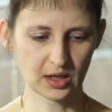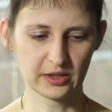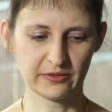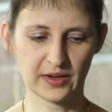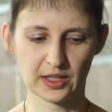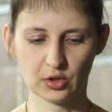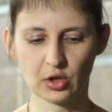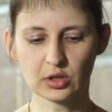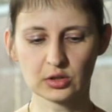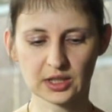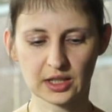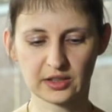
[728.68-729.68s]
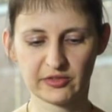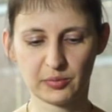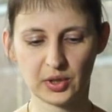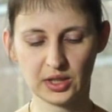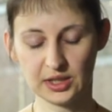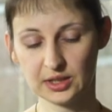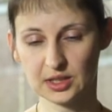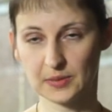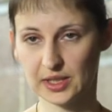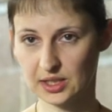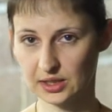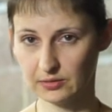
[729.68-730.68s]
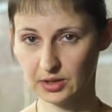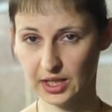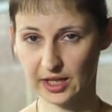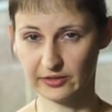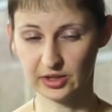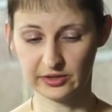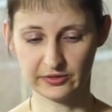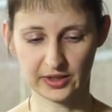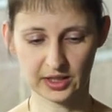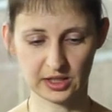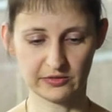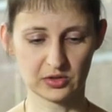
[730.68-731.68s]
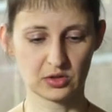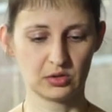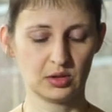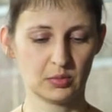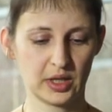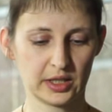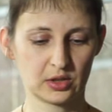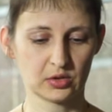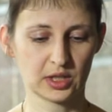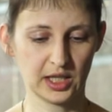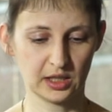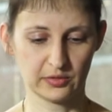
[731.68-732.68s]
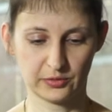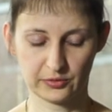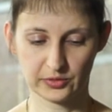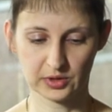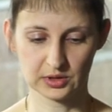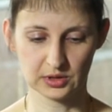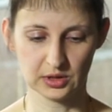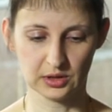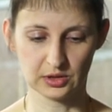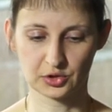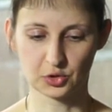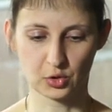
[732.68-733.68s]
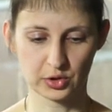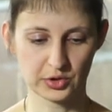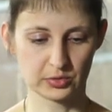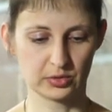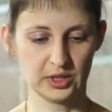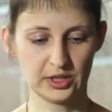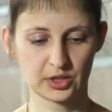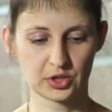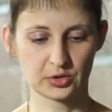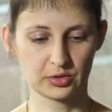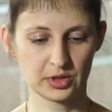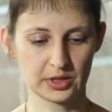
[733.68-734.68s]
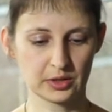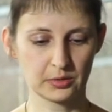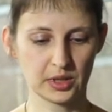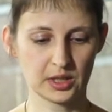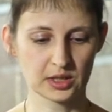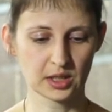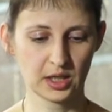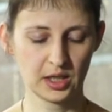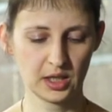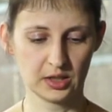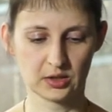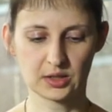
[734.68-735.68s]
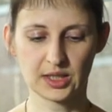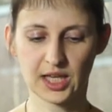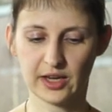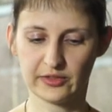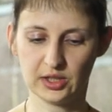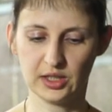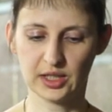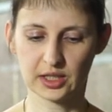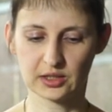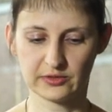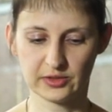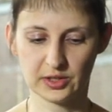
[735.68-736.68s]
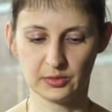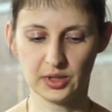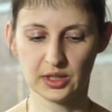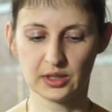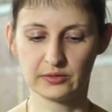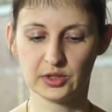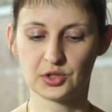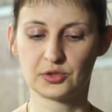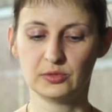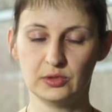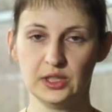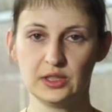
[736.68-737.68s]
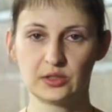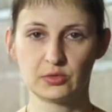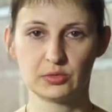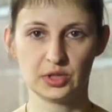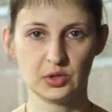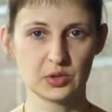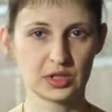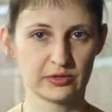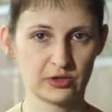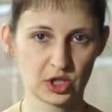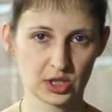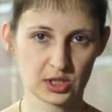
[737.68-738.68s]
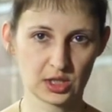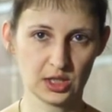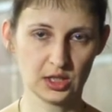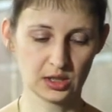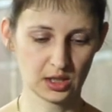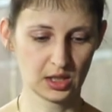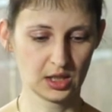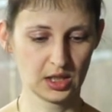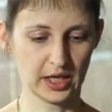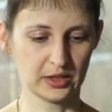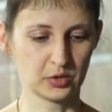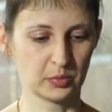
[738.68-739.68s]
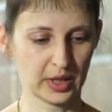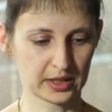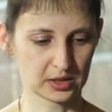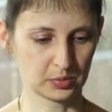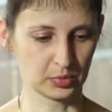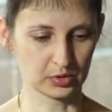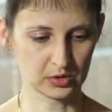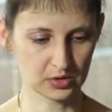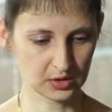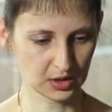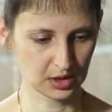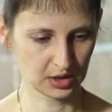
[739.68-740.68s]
If there are non-conductive particles, they still will have an effect, even so you might not have shorts or leakage current increase. You still have an inactive area, which leads to reduced efficiency and to black spots.